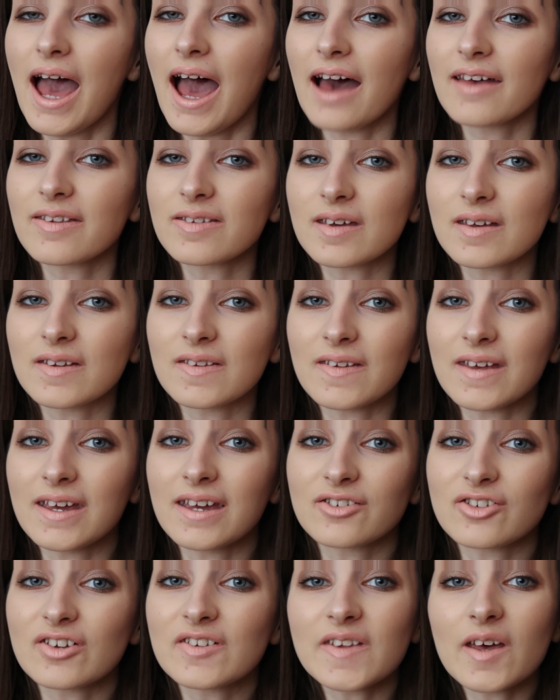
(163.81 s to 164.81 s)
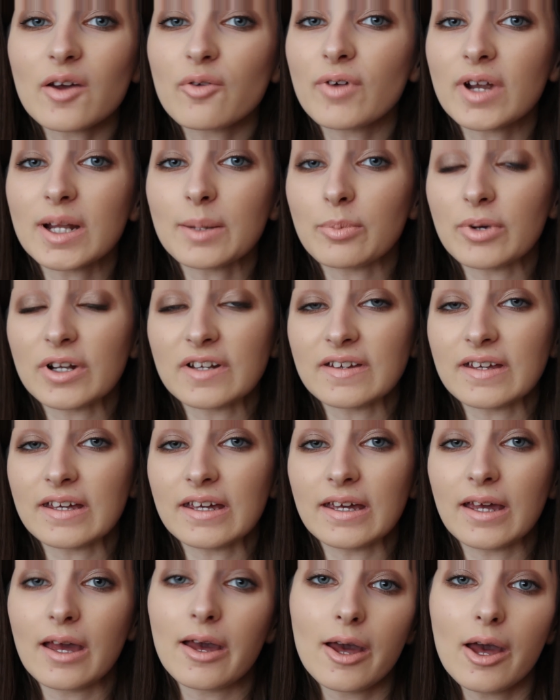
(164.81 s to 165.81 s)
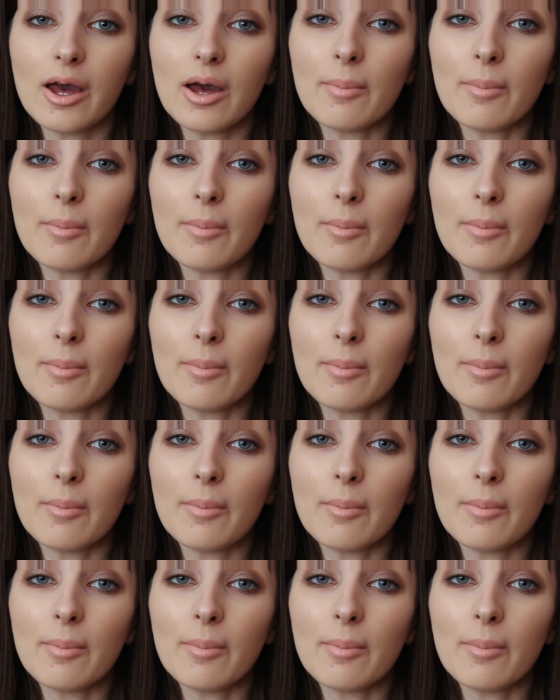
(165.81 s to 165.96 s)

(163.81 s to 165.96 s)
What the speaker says: As you can see, it's just a really pretty